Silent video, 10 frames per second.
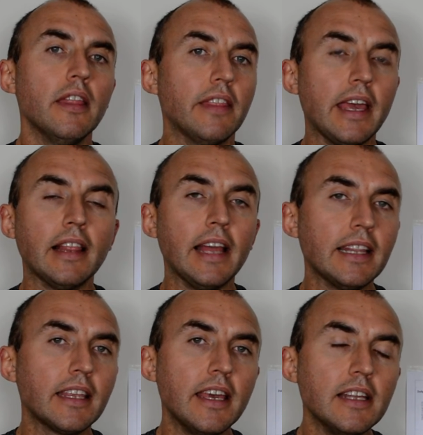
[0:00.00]
they
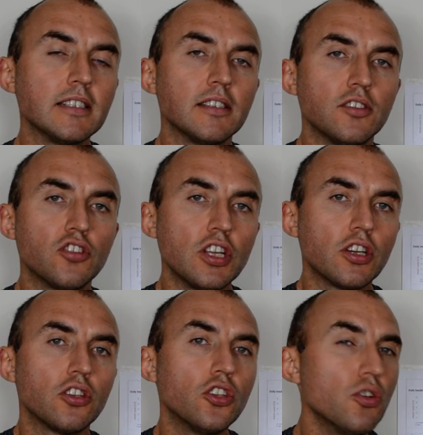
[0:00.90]
let kids
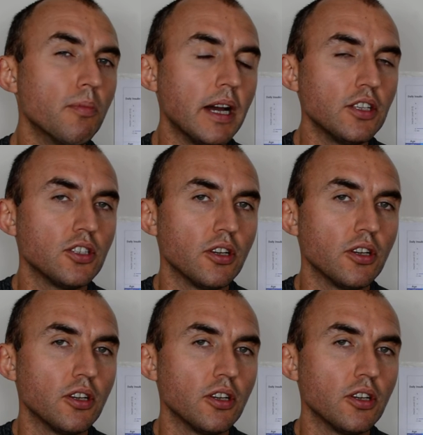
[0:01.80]
drink too much,